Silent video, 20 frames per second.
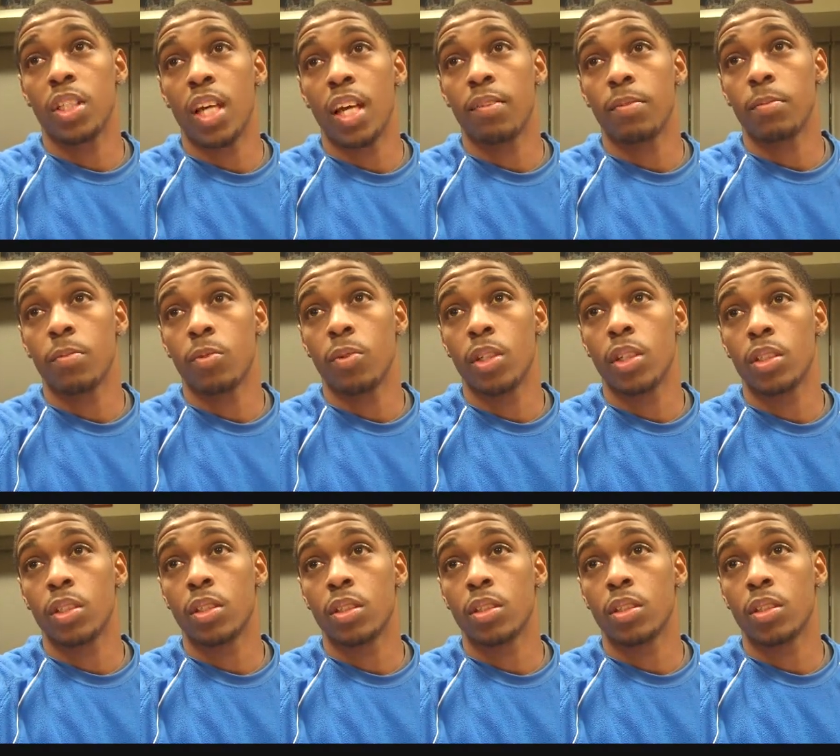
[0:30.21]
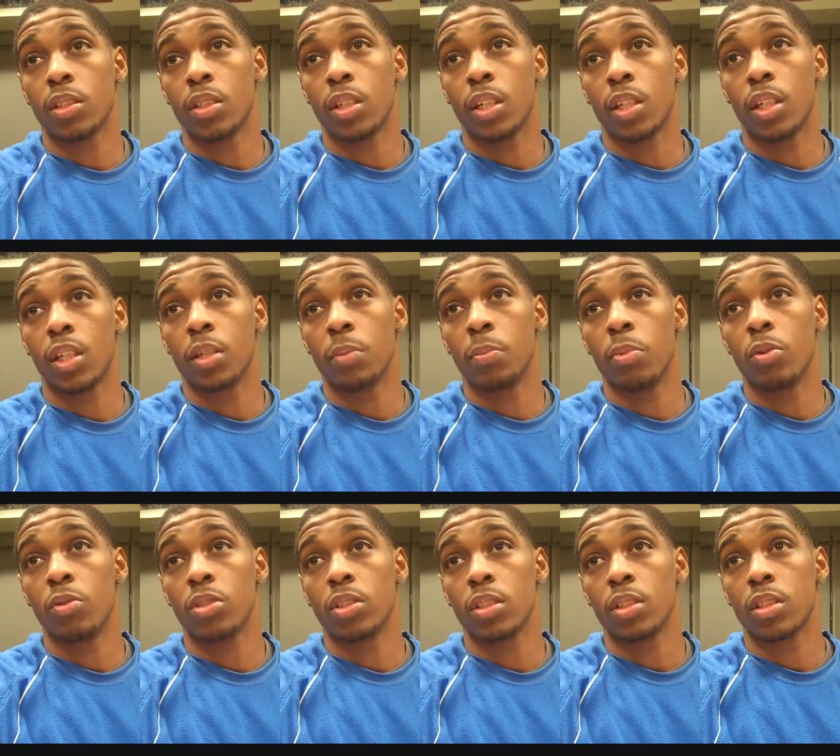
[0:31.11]
he gave him a really good
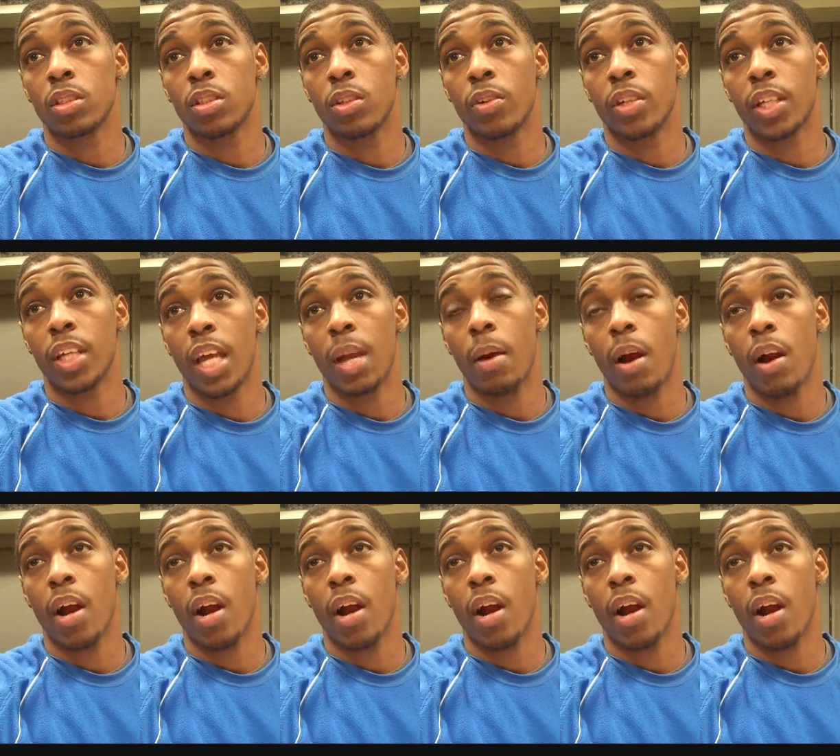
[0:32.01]
boost during the game.